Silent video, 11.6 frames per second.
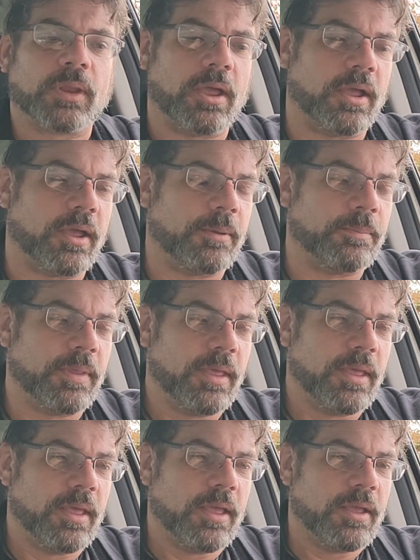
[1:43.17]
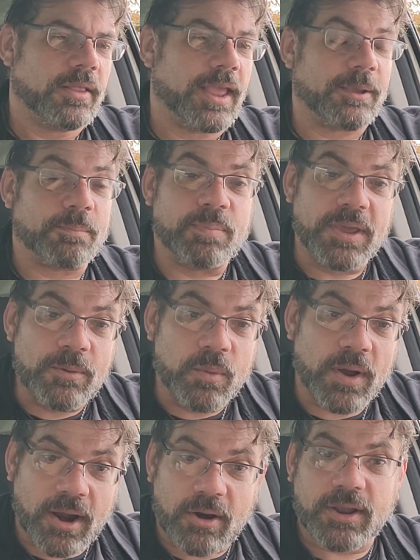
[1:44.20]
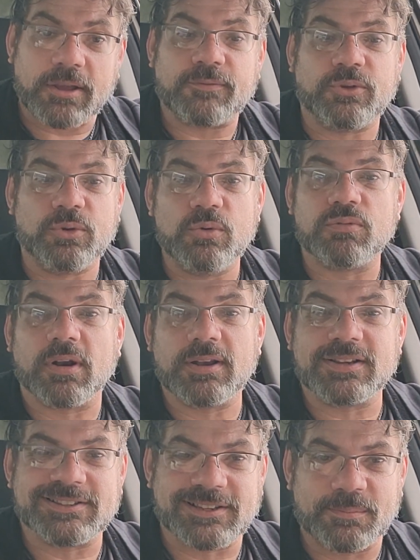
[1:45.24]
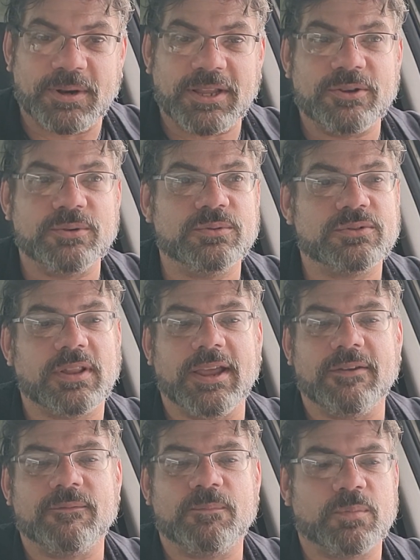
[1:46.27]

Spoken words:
Like, be wary if you run into somebody who's, like,